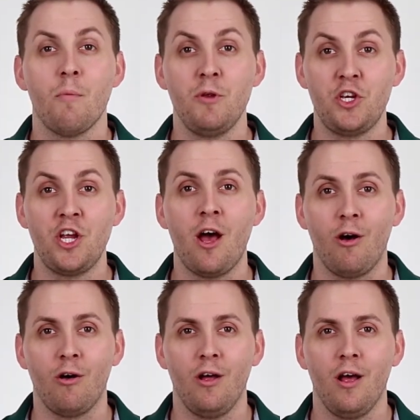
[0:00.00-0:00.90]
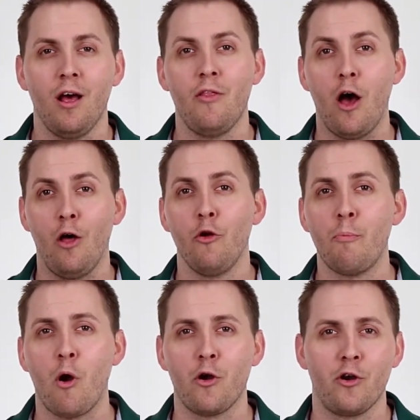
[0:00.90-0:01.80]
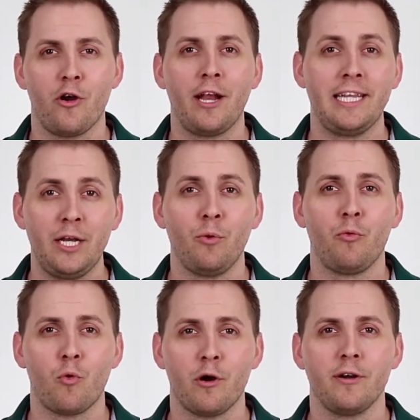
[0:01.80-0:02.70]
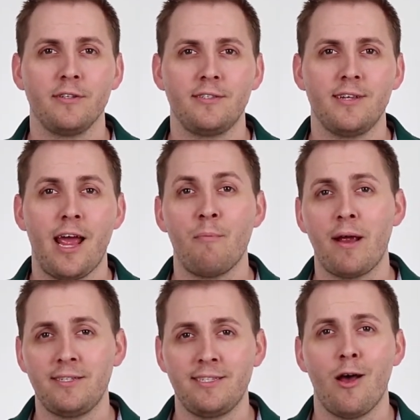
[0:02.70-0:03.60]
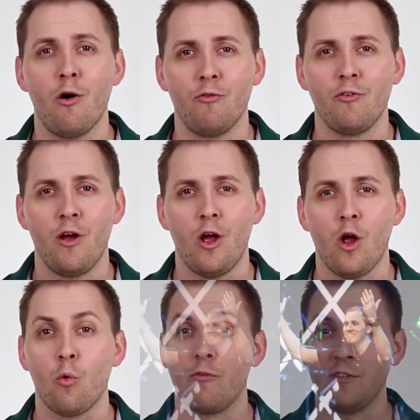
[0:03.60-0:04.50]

Michelle, the other partner at Lead with Words, and myself were